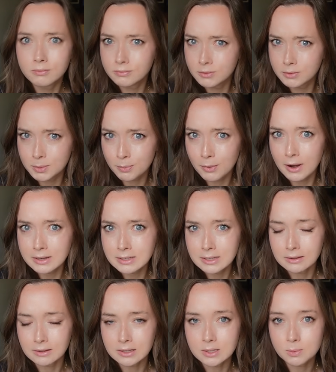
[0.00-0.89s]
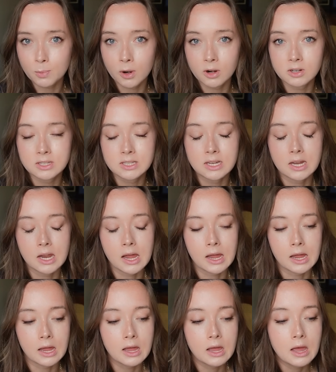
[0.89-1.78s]
surprisingly sparse
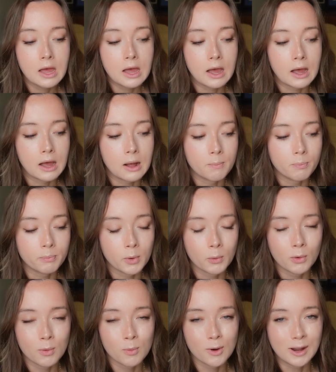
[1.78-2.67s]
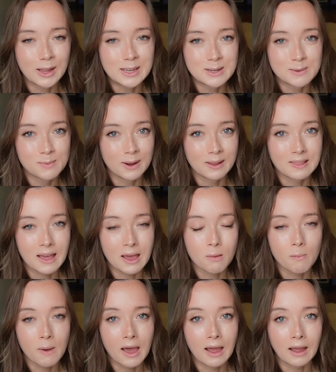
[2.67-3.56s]
today, but we're working to bring
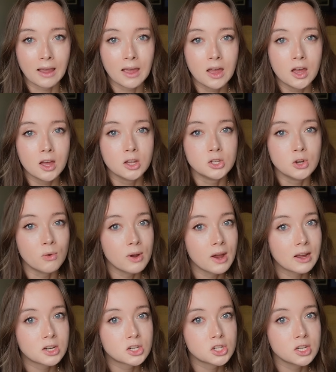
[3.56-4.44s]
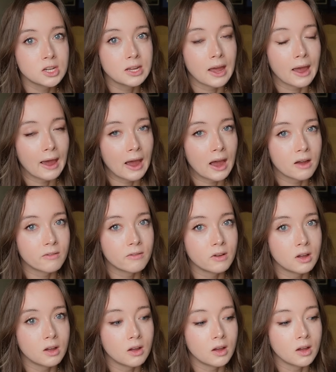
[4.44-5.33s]
that back, don't actually have
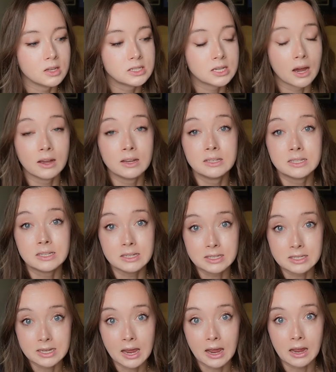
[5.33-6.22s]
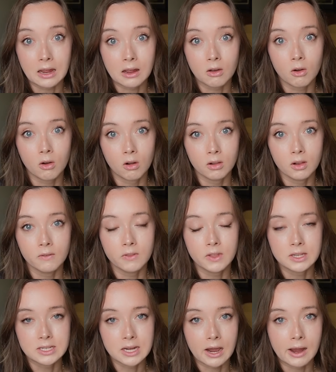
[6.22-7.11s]
a ton to say all of
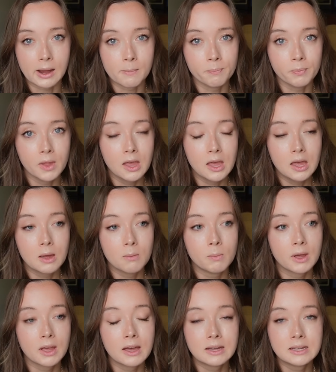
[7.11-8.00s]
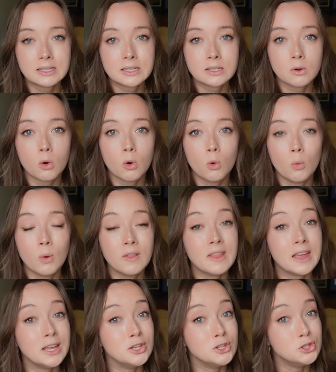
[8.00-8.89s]
the time, because when
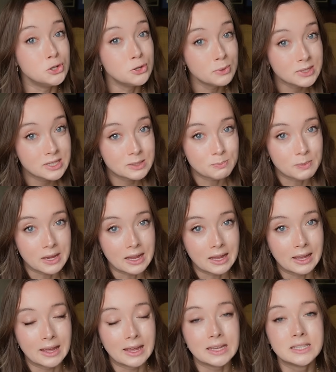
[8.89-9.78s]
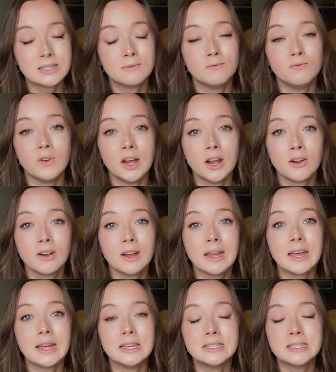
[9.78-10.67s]
they do speak, it's
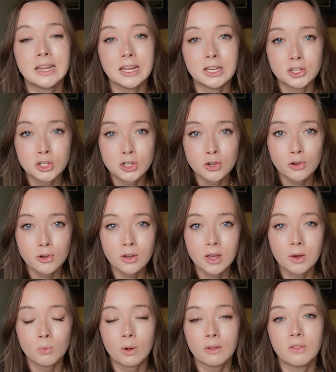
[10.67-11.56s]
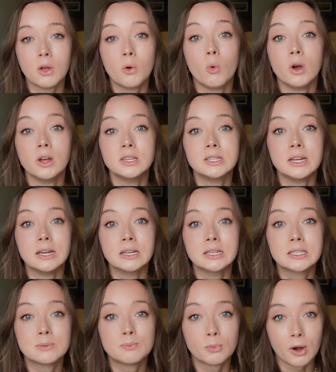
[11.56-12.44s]
very intentional in what they want to
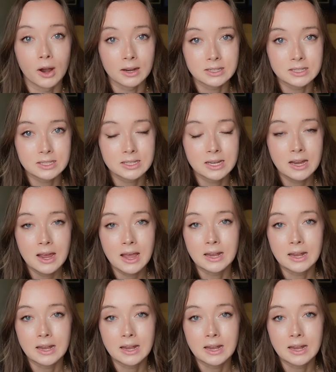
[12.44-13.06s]
express.